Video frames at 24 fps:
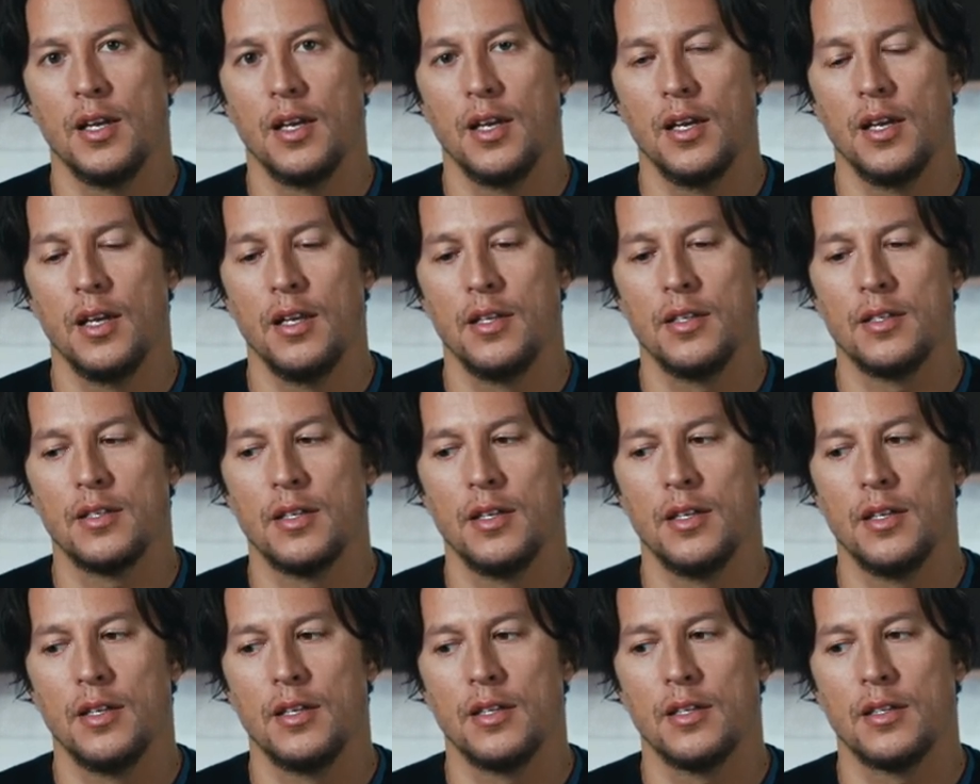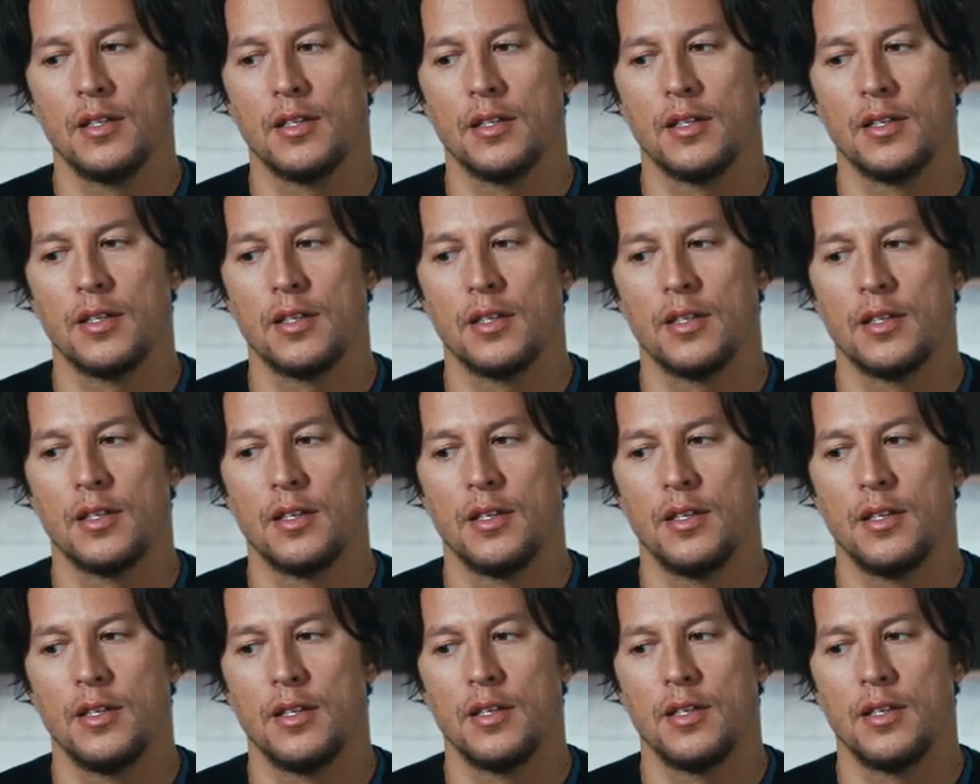And
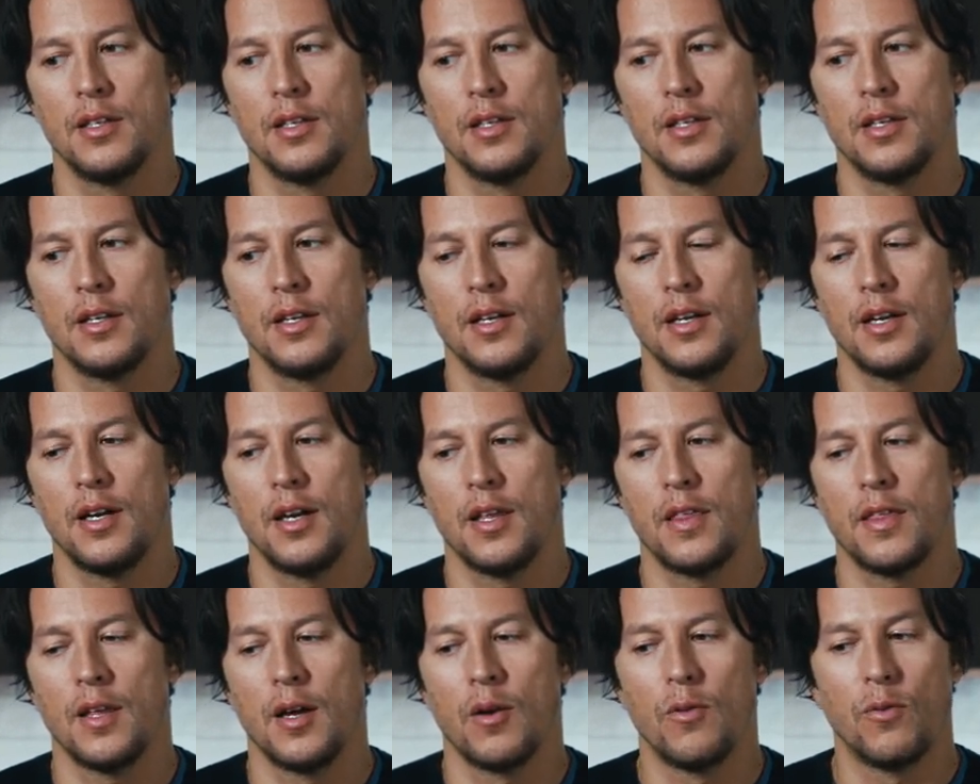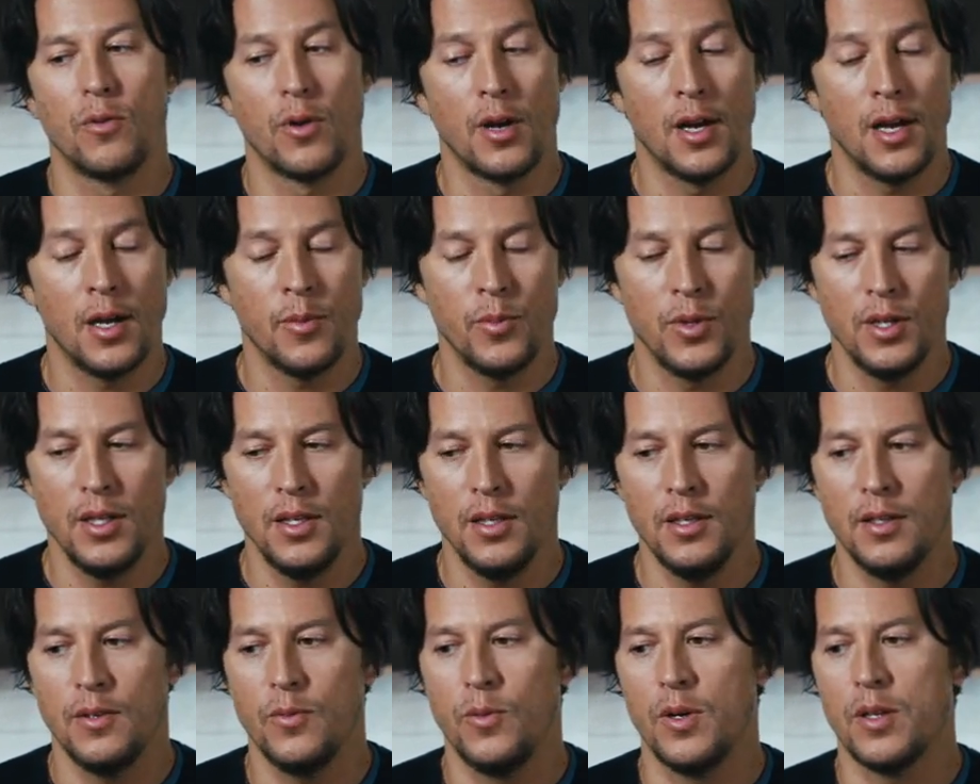I thought
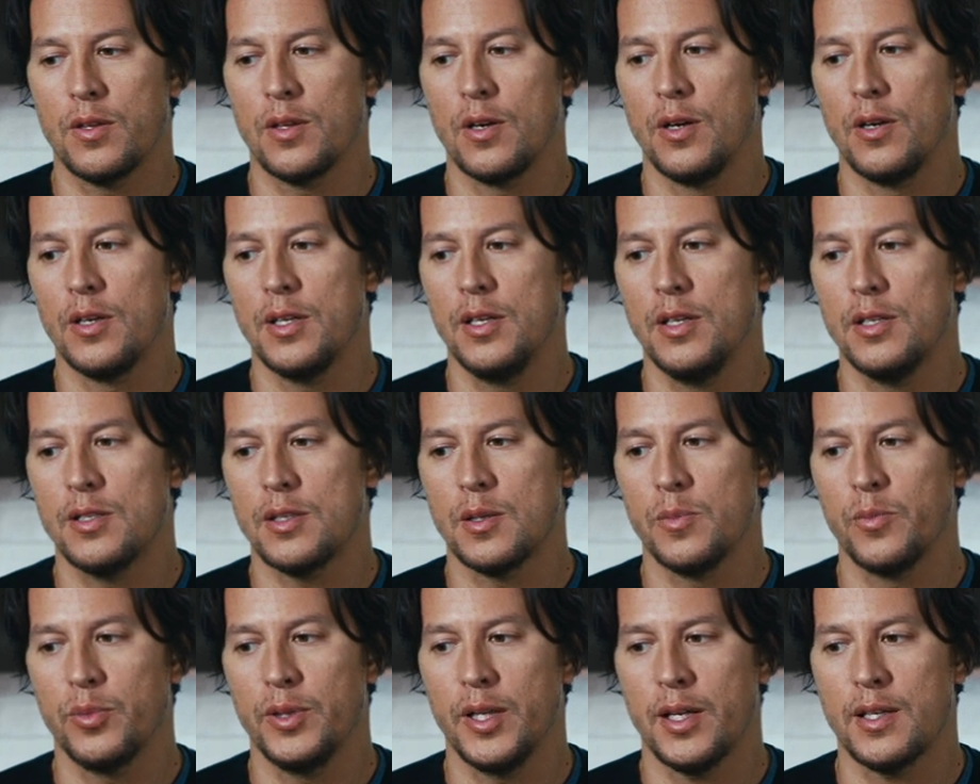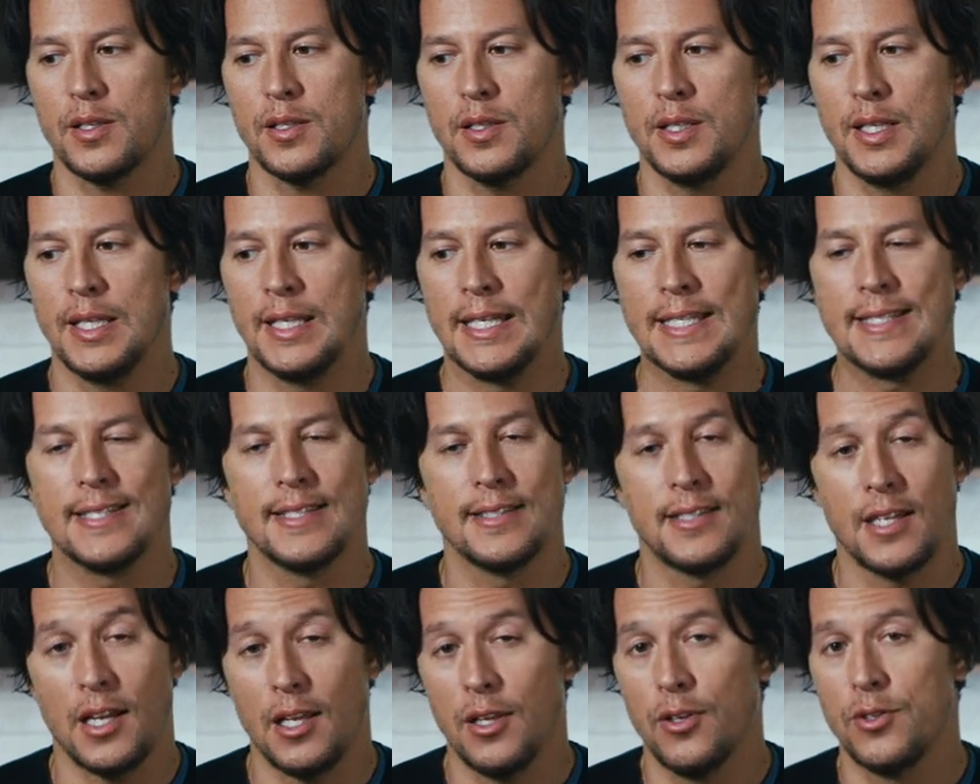Rami, with all his complexity and his
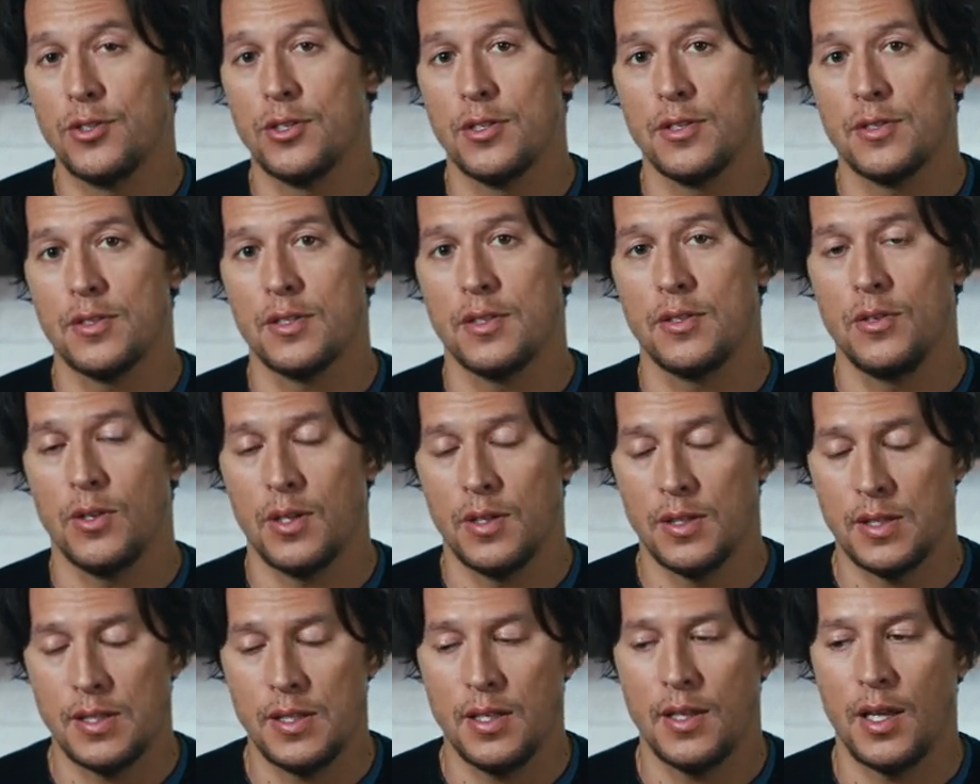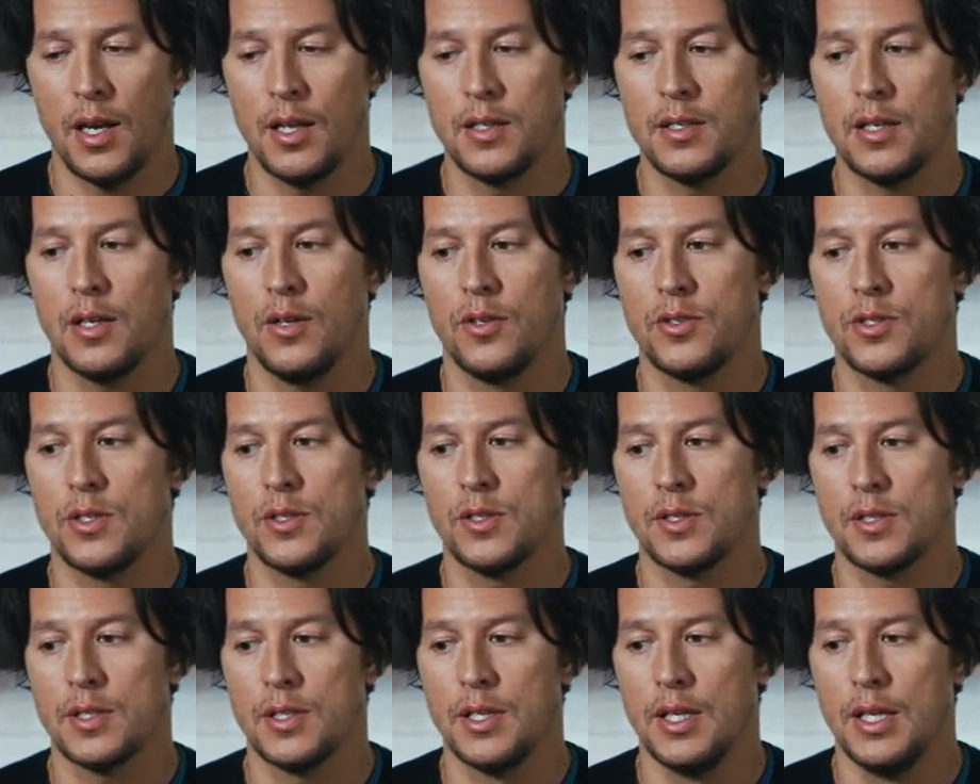intelligence, and you can see that
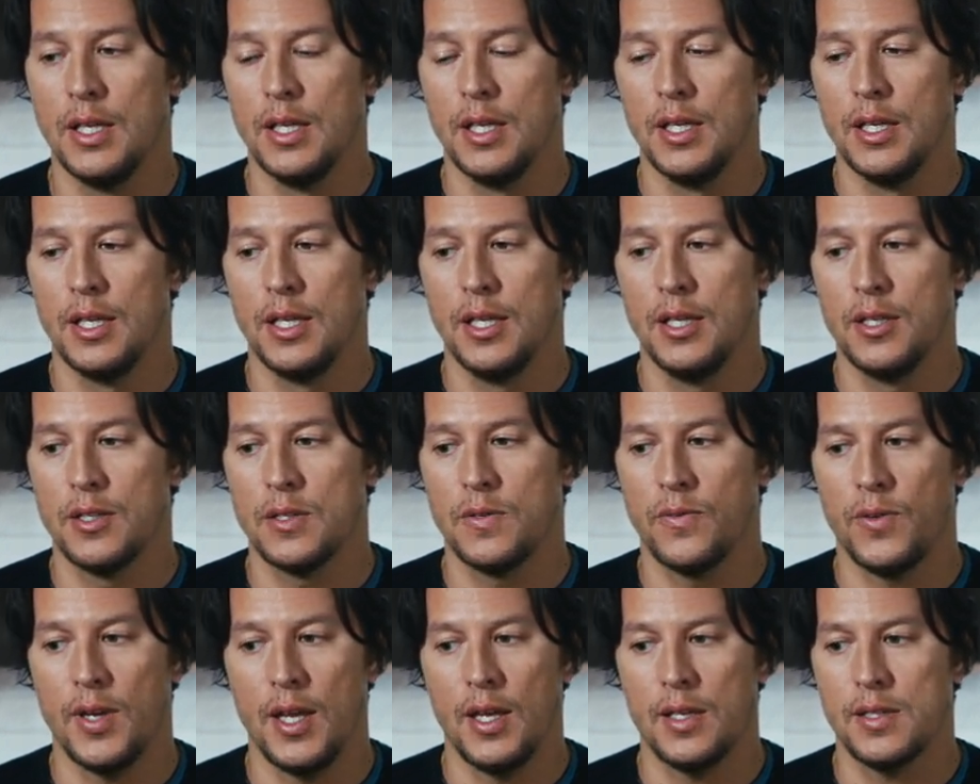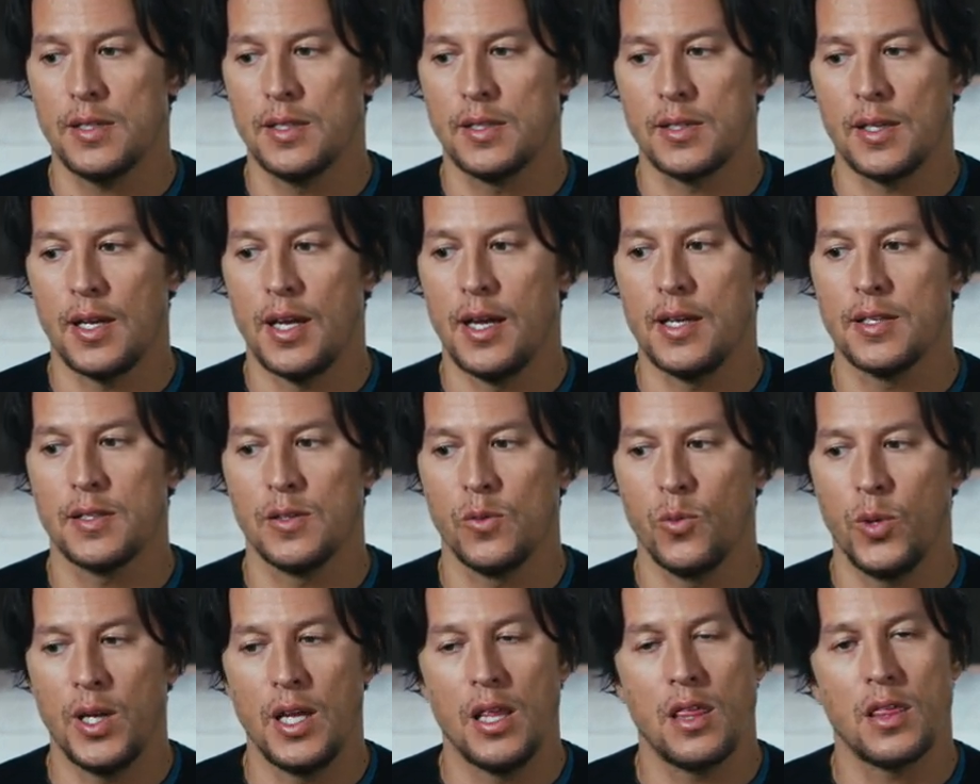intelligence in his face and his eyes
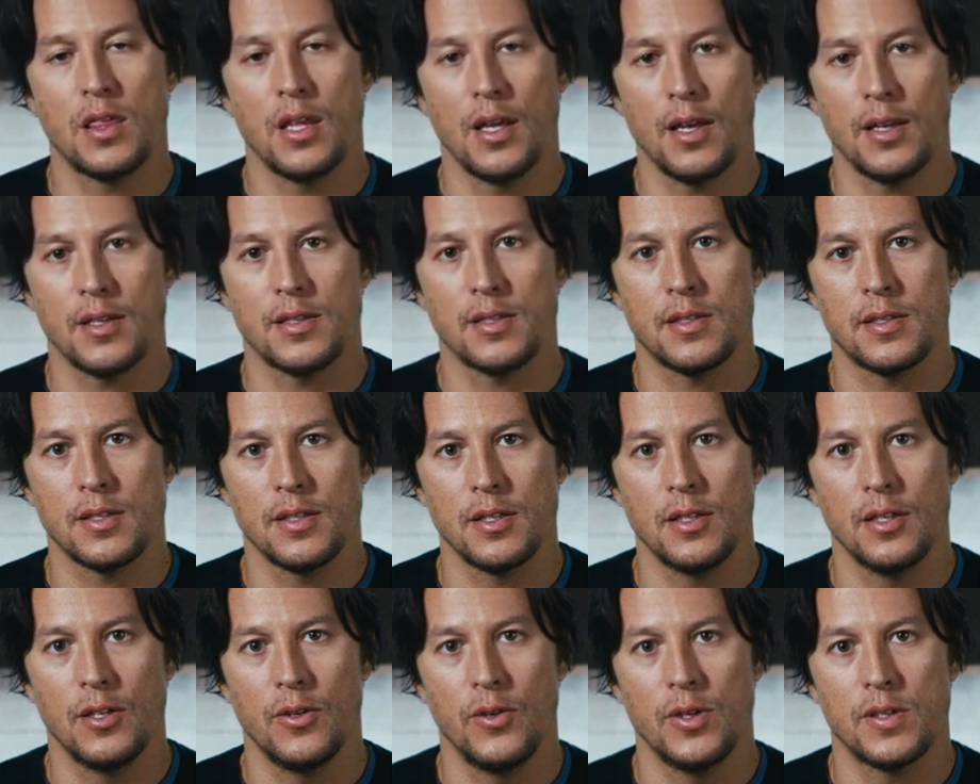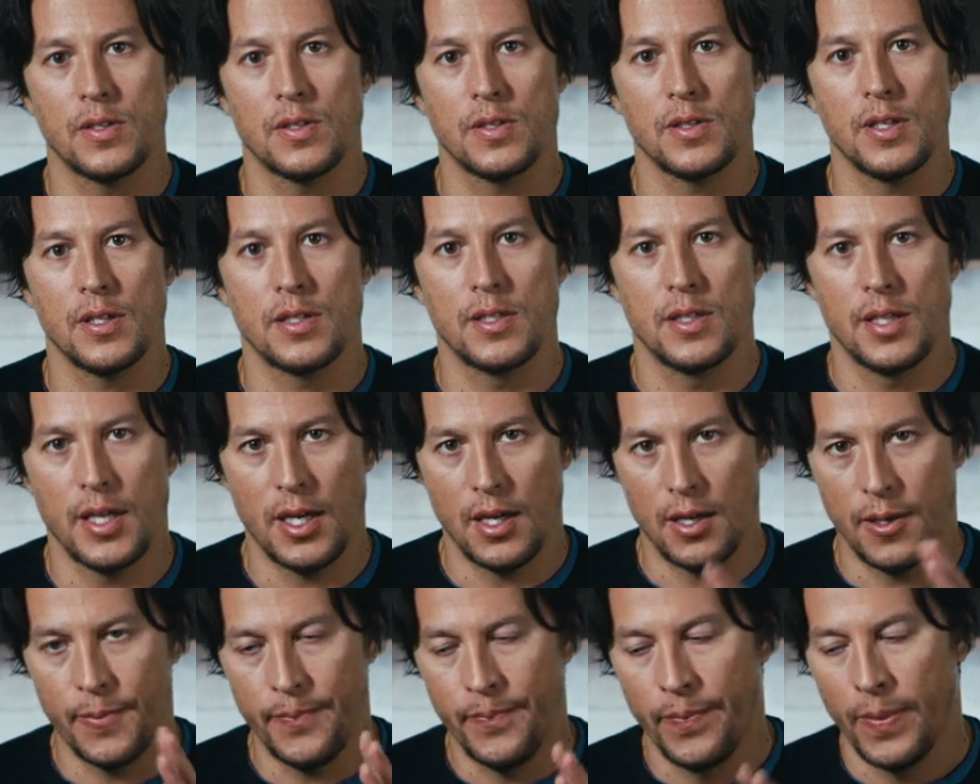and the way he thinks, you know, it's
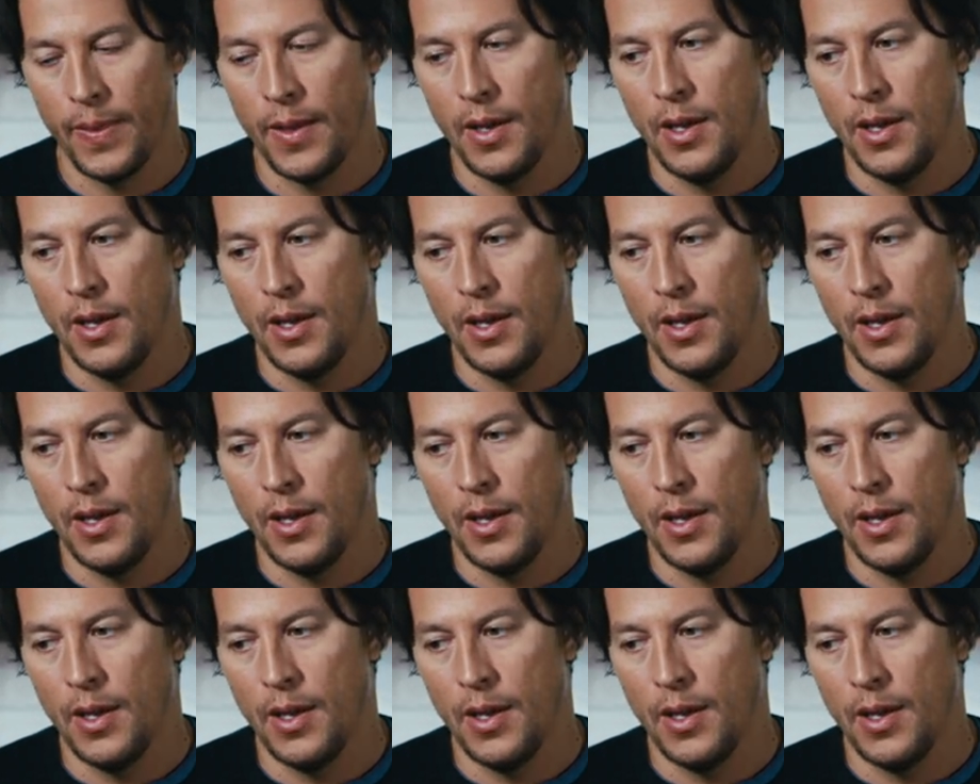there.